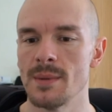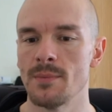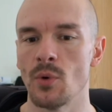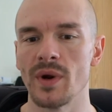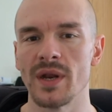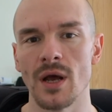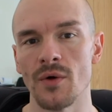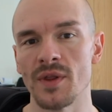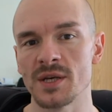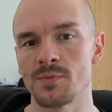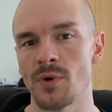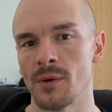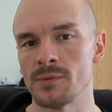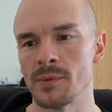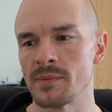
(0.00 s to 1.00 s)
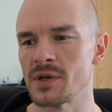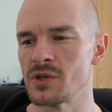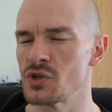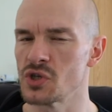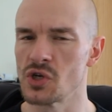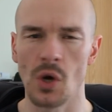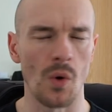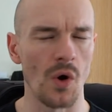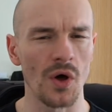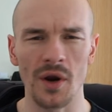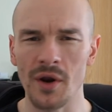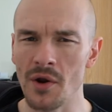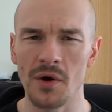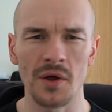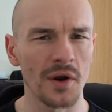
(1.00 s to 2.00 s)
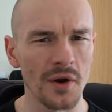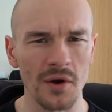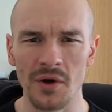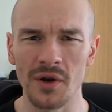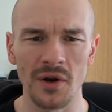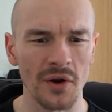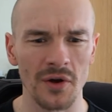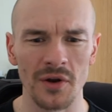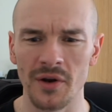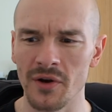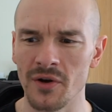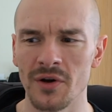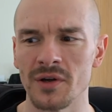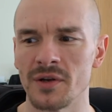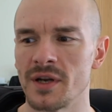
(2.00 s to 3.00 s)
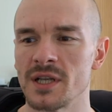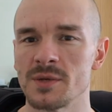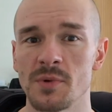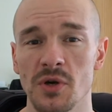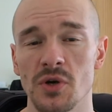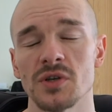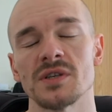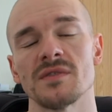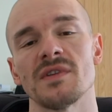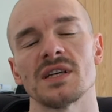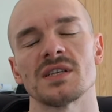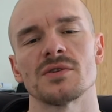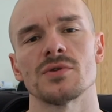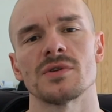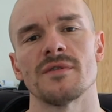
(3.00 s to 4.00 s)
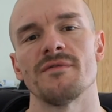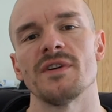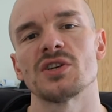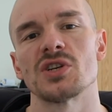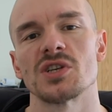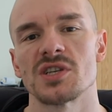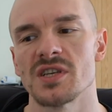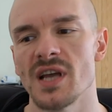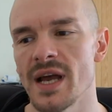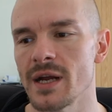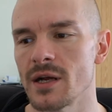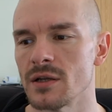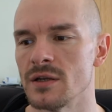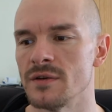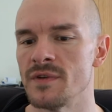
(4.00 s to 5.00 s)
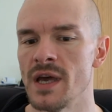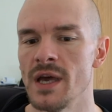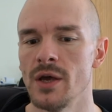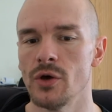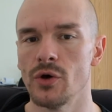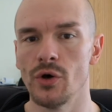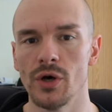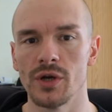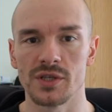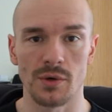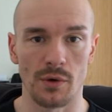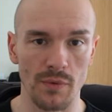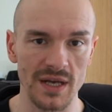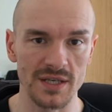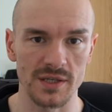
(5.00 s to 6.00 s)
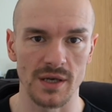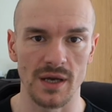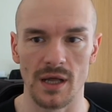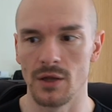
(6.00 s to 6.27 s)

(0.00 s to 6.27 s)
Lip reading: But we know this problem can just go on and on and on and on and on. And it's because of this sort of vicious cycle of it hurts, I'll rest it.